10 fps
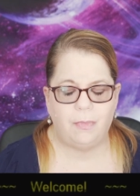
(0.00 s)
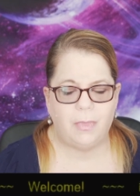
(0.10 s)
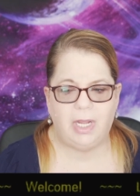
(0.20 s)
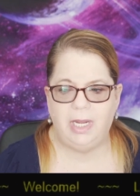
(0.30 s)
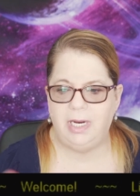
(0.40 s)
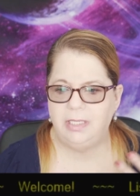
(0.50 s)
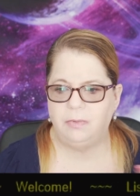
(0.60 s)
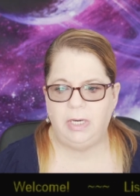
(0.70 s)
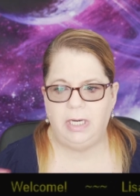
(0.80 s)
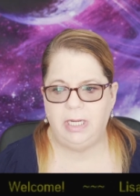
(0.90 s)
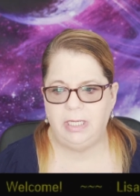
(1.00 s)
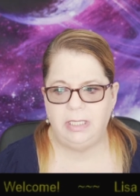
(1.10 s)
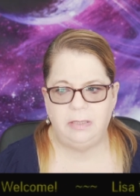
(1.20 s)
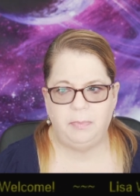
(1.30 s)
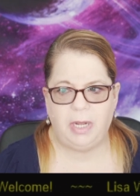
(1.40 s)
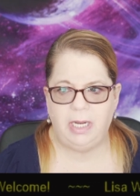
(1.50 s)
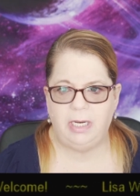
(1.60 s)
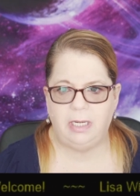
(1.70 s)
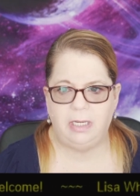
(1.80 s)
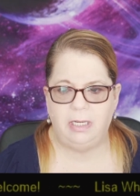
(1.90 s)
it is what it is. But
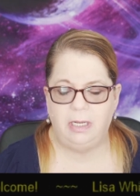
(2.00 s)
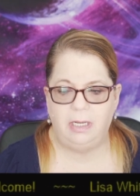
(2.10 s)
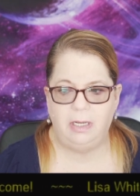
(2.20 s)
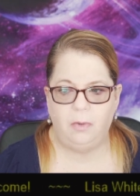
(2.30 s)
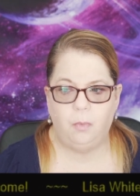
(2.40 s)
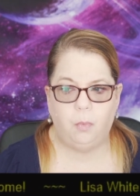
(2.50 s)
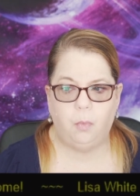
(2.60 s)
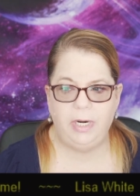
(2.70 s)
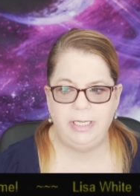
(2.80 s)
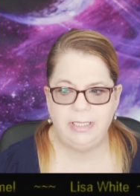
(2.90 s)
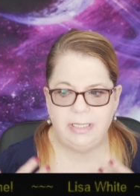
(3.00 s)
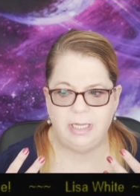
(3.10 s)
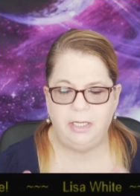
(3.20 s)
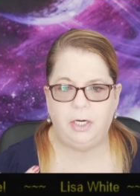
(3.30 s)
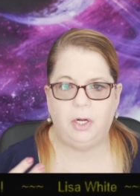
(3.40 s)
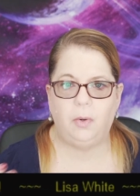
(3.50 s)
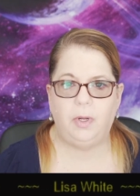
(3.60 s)
when it's you know an